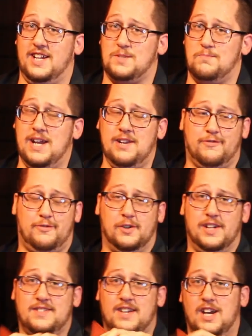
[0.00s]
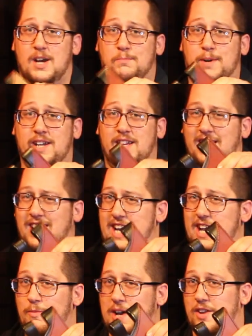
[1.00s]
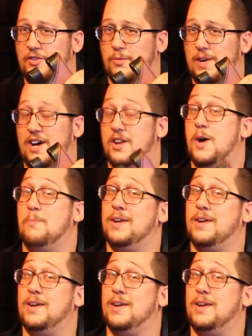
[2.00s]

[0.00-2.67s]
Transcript: it's made for it, but kind of rattles around.